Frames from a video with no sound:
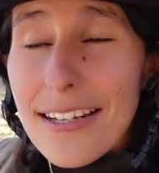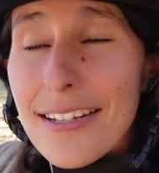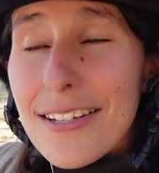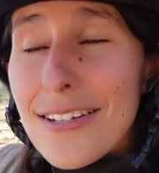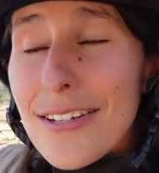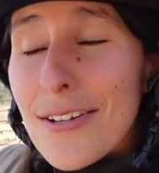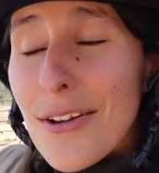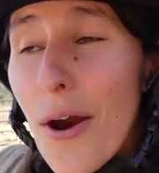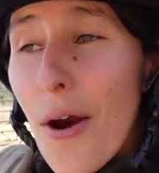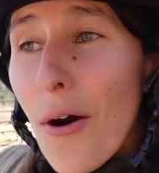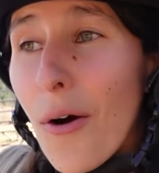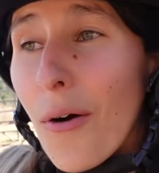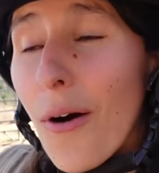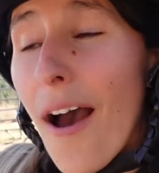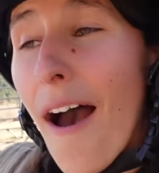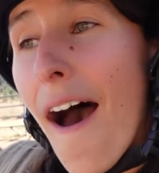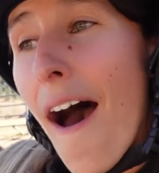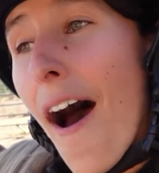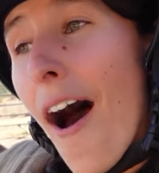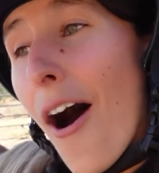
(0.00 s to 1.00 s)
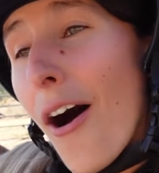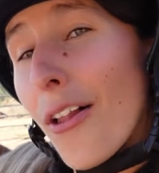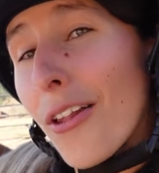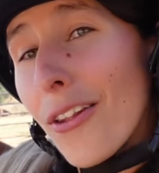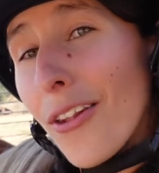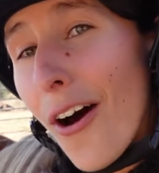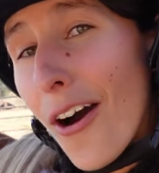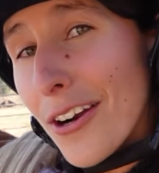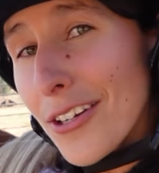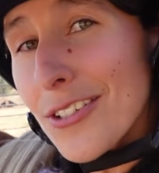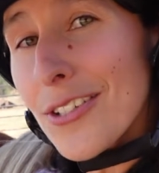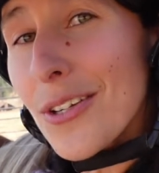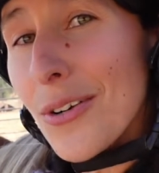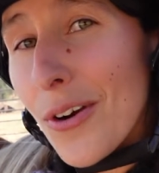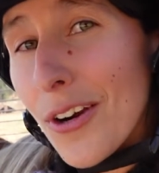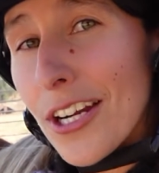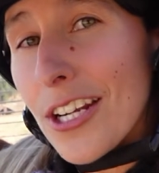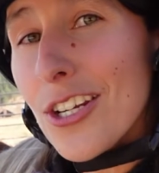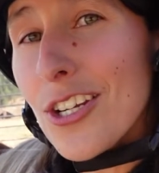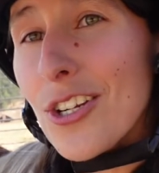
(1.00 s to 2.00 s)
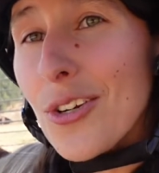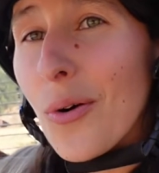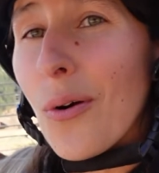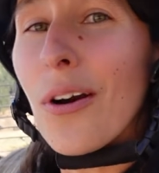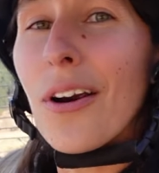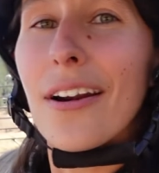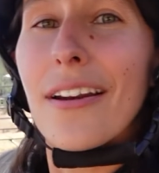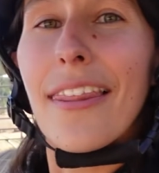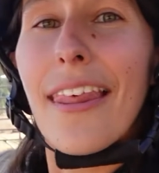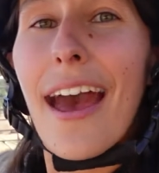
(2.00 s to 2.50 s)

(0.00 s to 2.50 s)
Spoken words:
So long story short,